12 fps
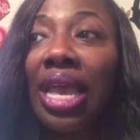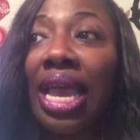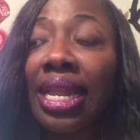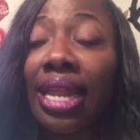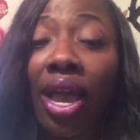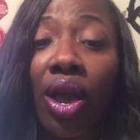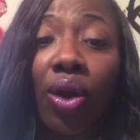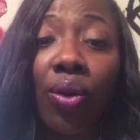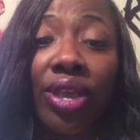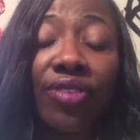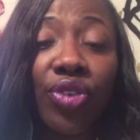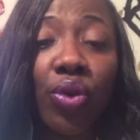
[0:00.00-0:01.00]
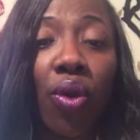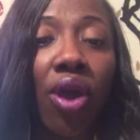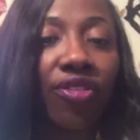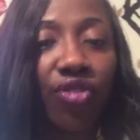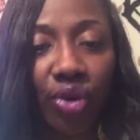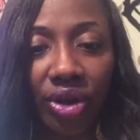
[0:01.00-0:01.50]
Now, if you are
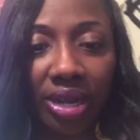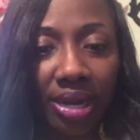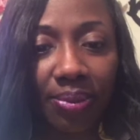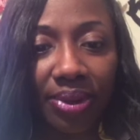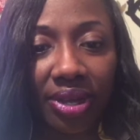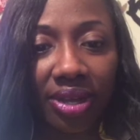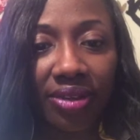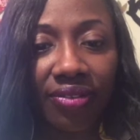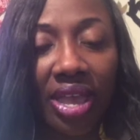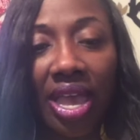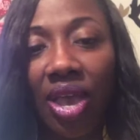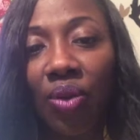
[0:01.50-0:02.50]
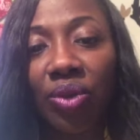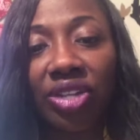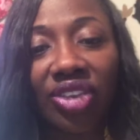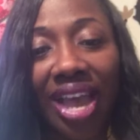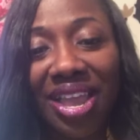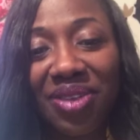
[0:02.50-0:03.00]
40 and above, which
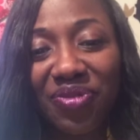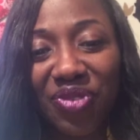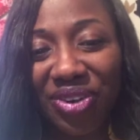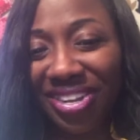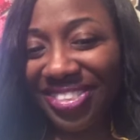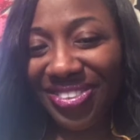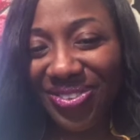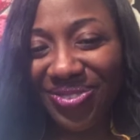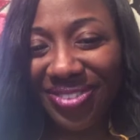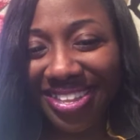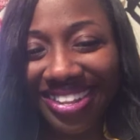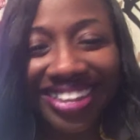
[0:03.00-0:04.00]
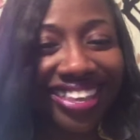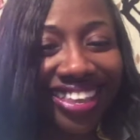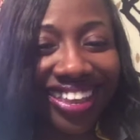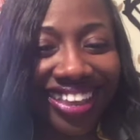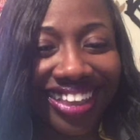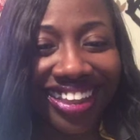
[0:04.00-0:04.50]
I am 42,
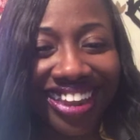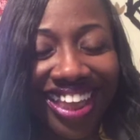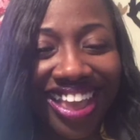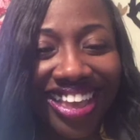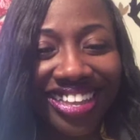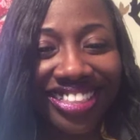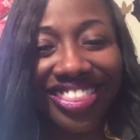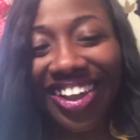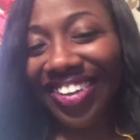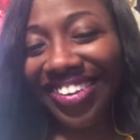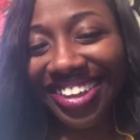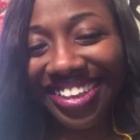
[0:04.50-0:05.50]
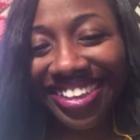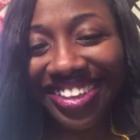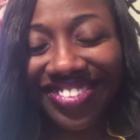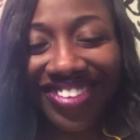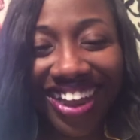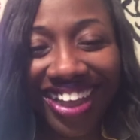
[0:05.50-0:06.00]
looking 30,
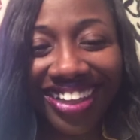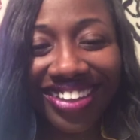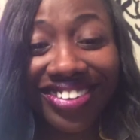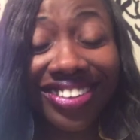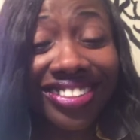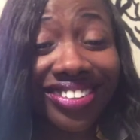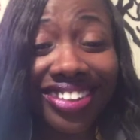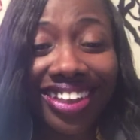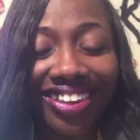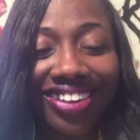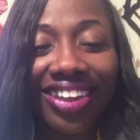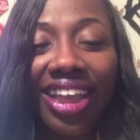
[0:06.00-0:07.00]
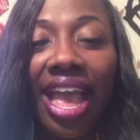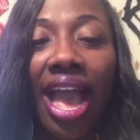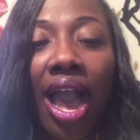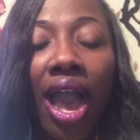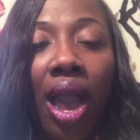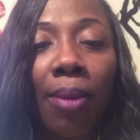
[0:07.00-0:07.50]
right, or a little younger,
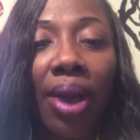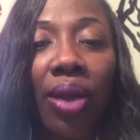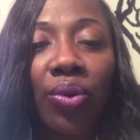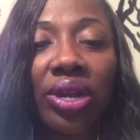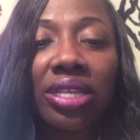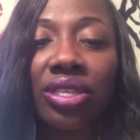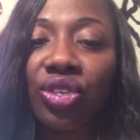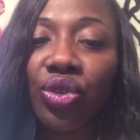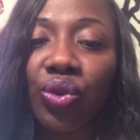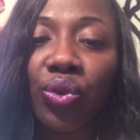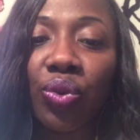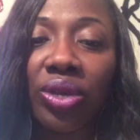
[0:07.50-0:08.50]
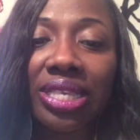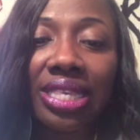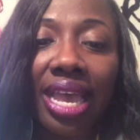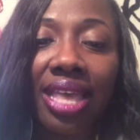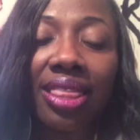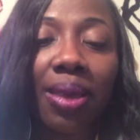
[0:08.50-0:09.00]
I wanted to
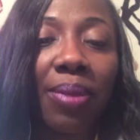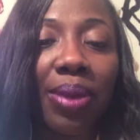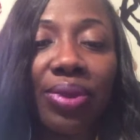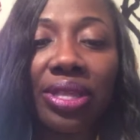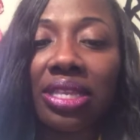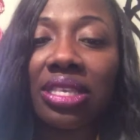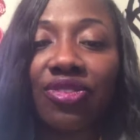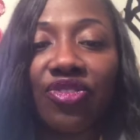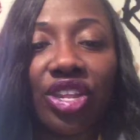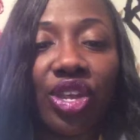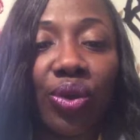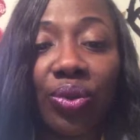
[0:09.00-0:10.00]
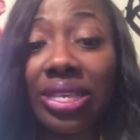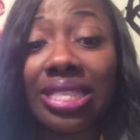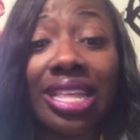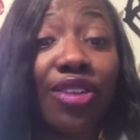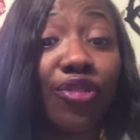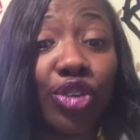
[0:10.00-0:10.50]
say that maybe this video is
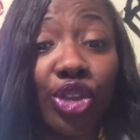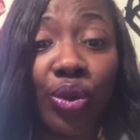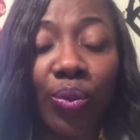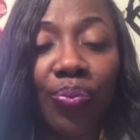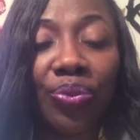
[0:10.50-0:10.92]
not for you.